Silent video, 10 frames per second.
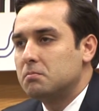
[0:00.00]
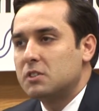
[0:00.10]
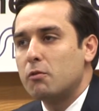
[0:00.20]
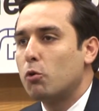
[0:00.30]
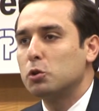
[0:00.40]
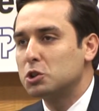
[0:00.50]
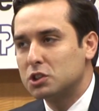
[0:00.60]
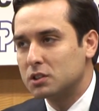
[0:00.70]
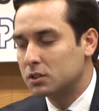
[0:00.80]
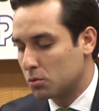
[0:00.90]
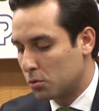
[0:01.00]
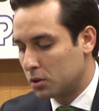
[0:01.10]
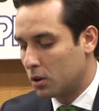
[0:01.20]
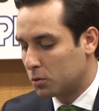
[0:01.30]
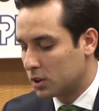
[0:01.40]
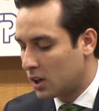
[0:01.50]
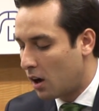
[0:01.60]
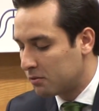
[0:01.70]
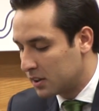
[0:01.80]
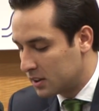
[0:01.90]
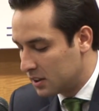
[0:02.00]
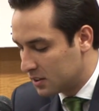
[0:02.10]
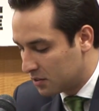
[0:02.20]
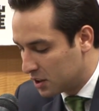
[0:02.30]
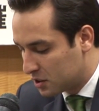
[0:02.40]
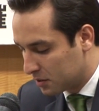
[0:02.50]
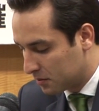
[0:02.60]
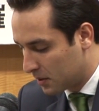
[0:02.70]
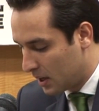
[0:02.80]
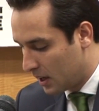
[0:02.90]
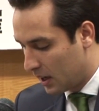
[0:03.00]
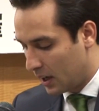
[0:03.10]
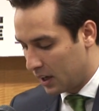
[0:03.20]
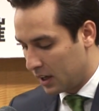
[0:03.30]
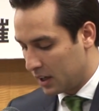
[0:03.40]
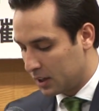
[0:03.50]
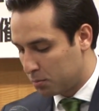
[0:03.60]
revolutions or the conflict in the region. It